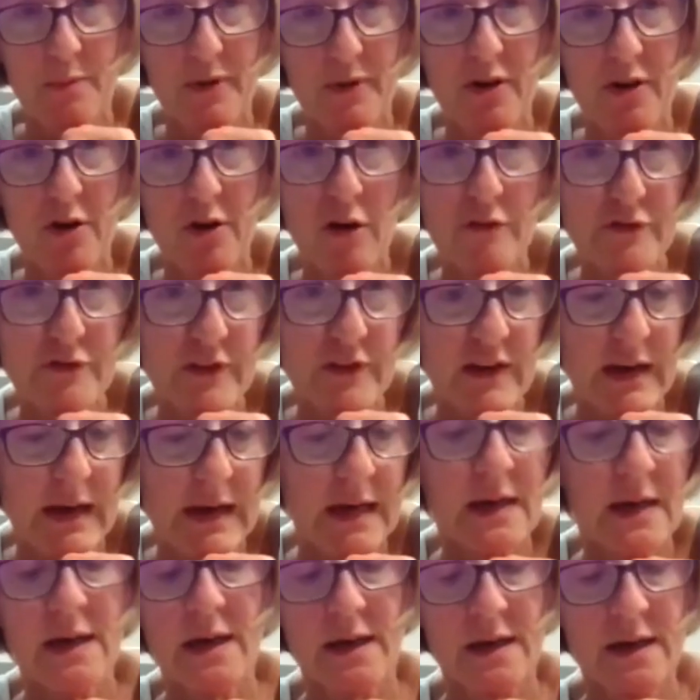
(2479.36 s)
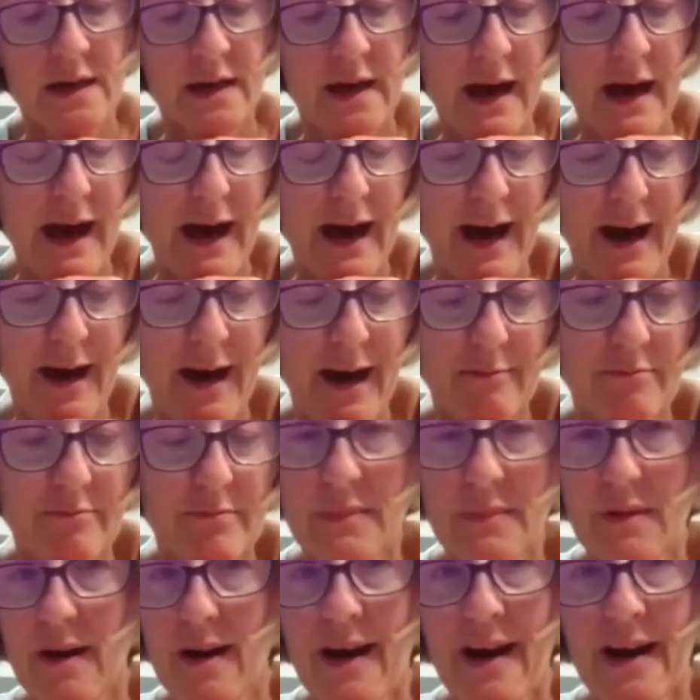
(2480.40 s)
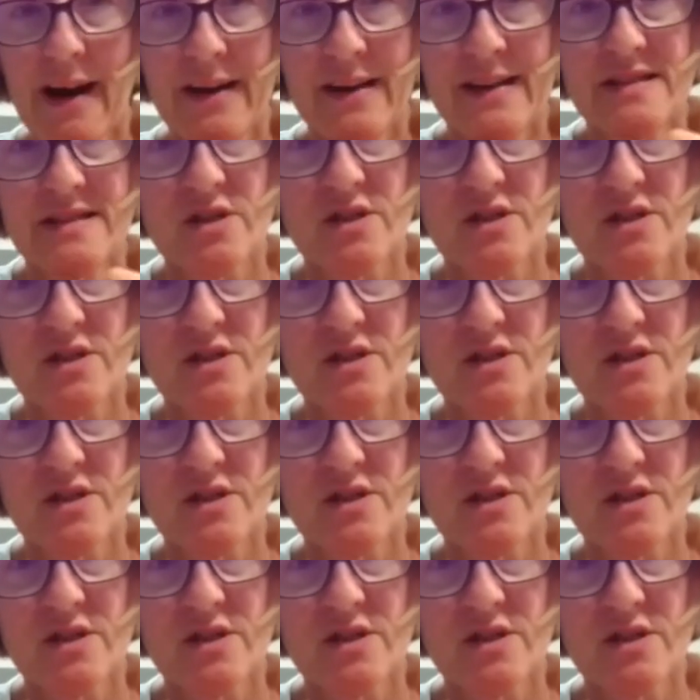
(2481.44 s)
a cup of coffee. And